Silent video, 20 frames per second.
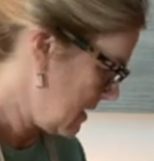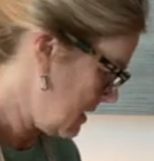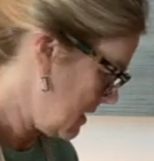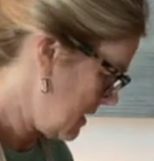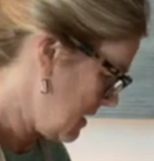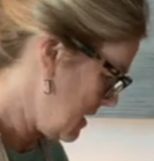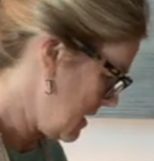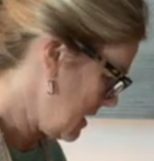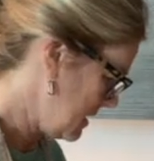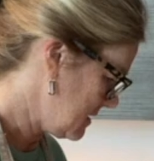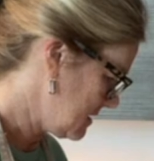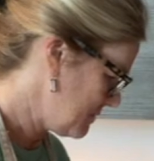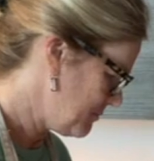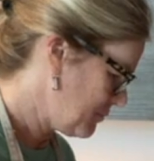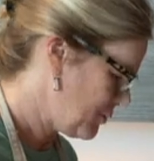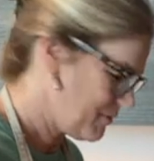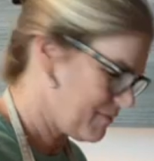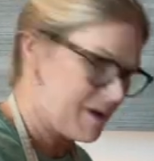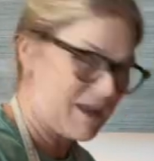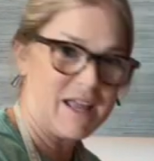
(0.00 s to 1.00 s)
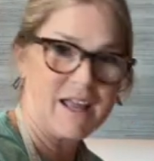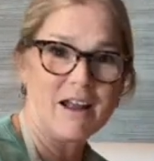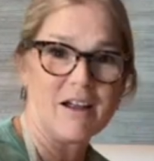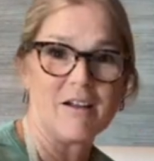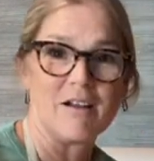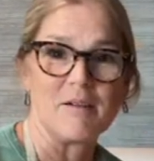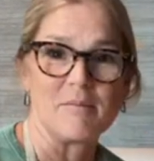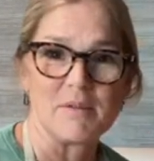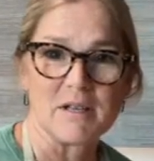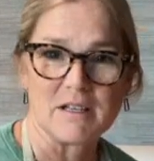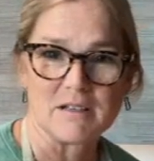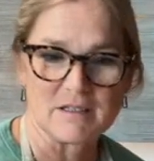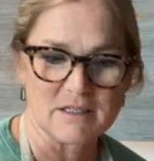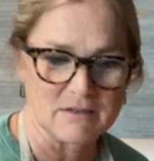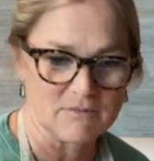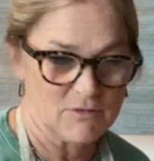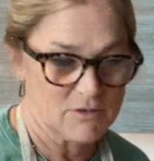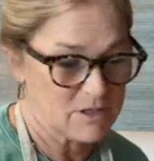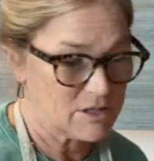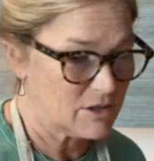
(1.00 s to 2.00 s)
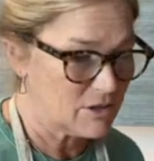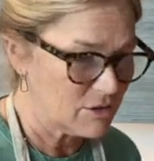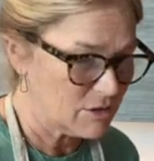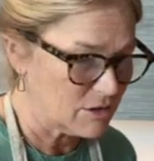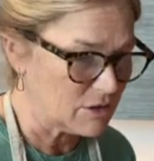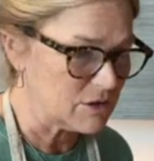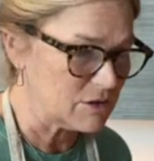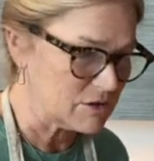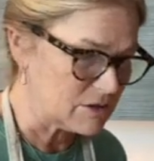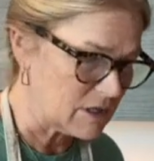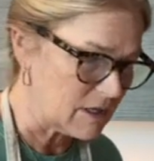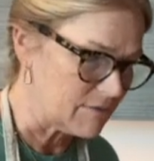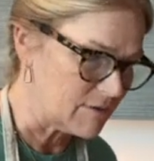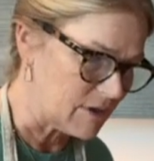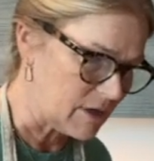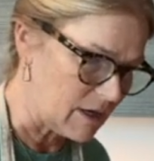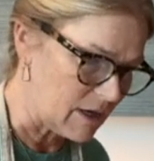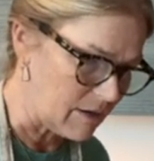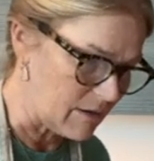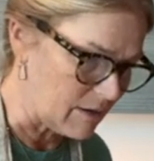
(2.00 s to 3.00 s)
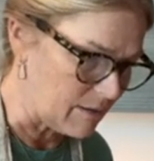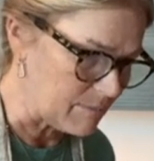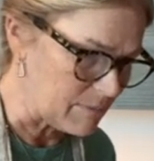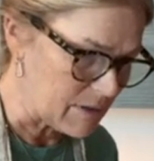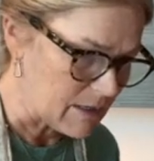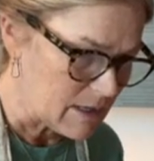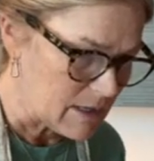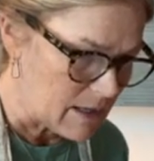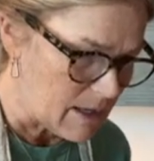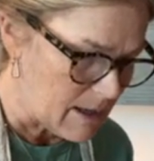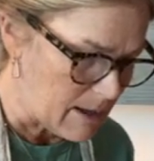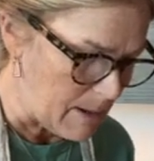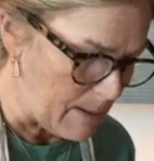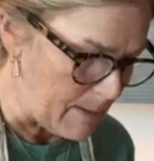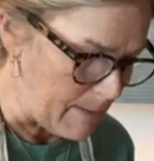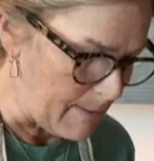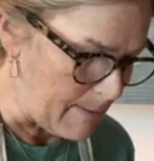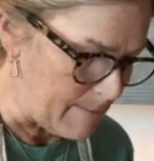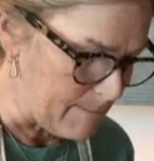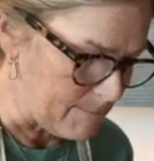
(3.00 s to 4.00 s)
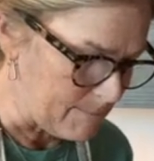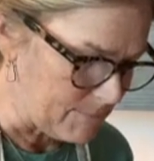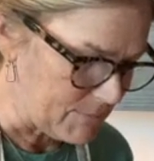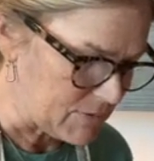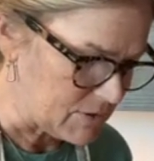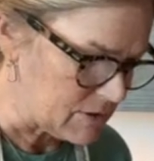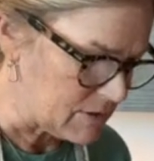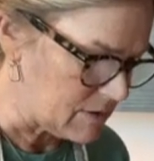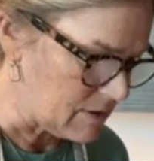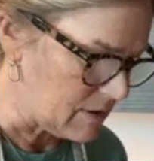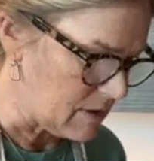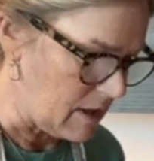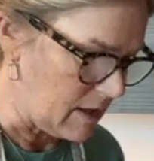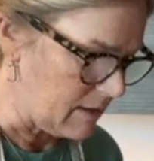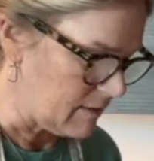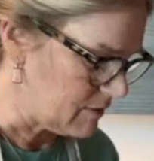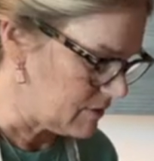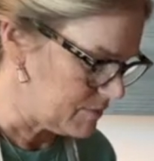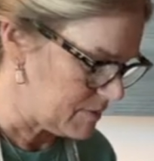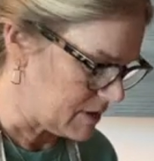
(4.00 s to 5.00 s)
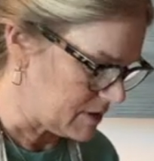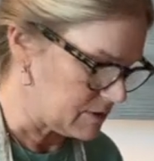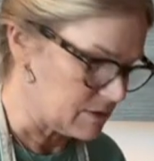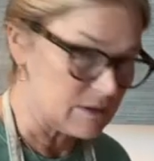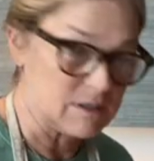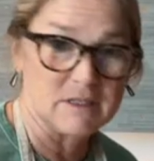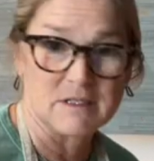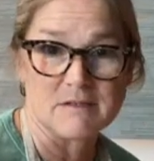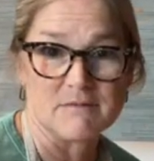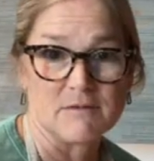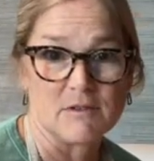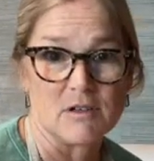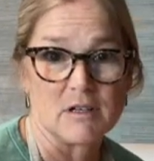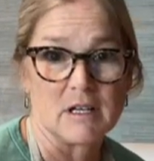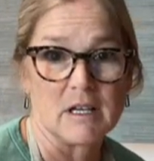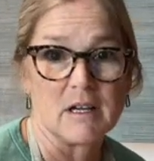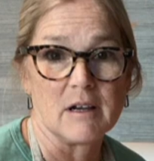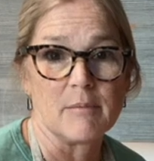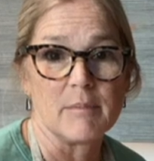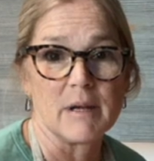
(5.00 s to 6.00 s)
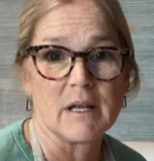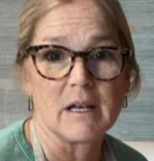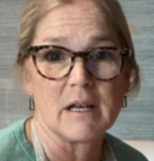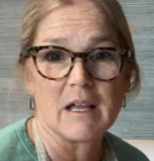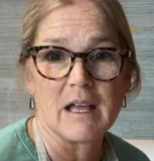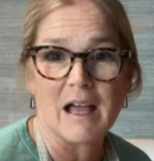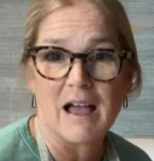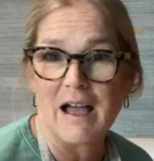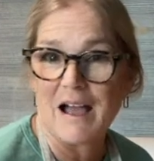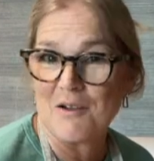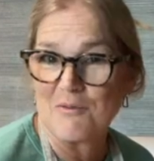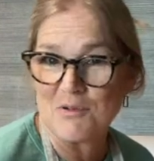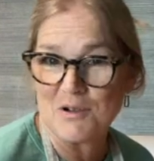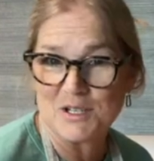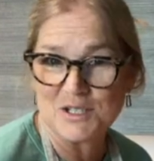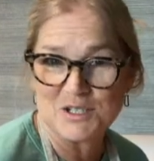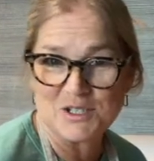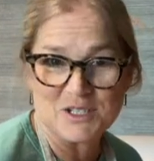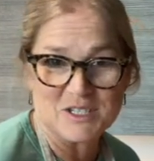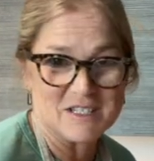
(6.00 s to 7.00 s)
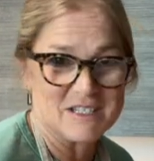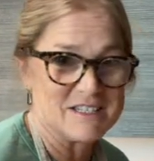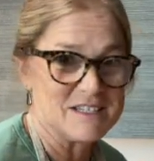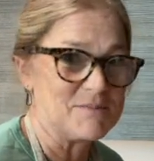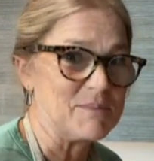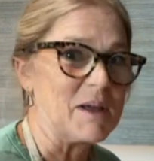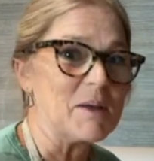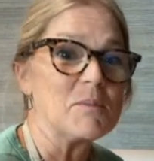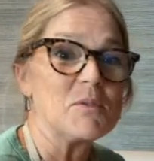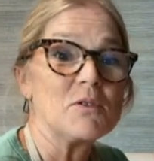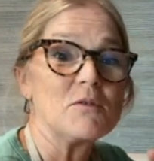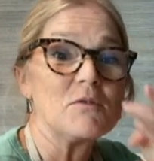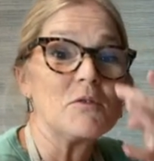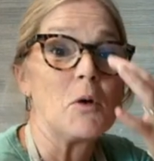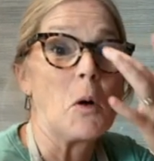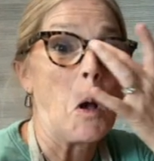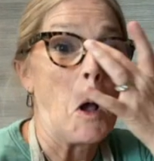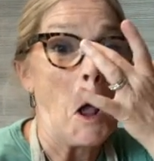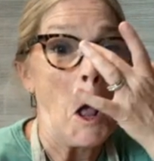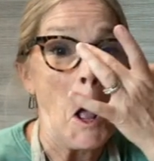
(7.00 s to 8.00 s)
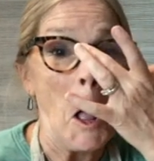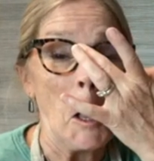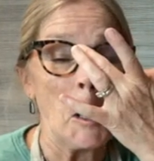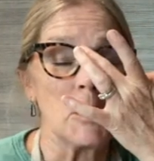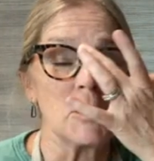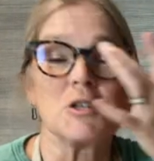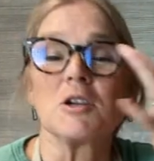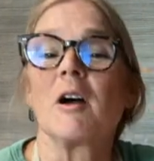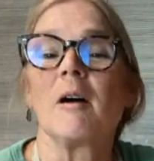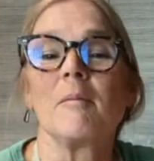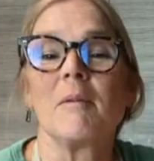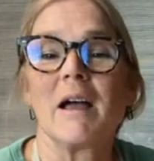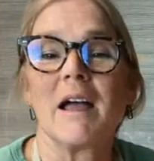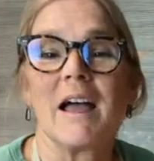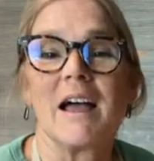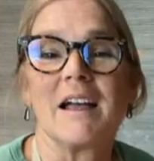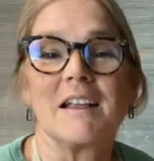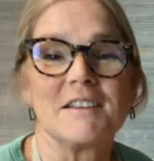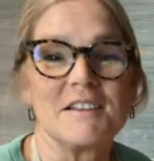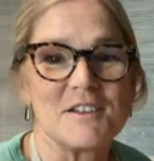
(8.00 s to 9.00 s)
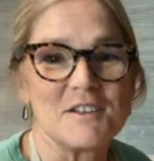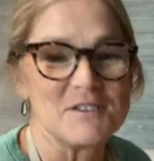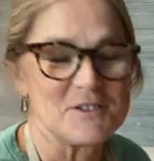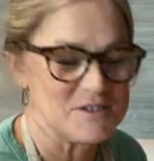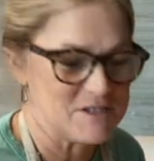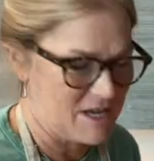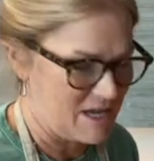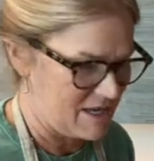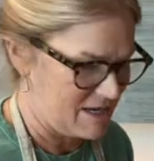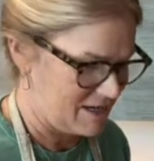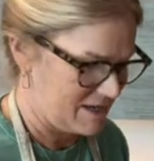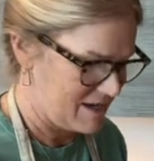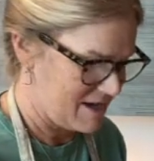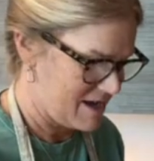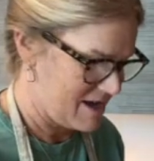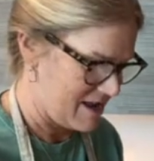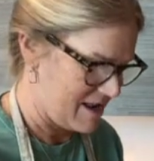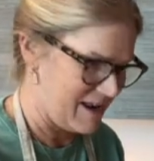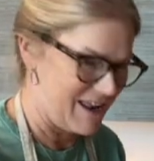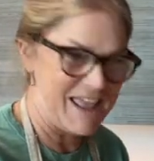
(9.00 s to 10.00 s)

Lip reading: And I did put my hair up because when you cook, you should have your hair up. I especially, because I have long hair, but I wanted you to see my beautiful color job I had the other day, and I cut.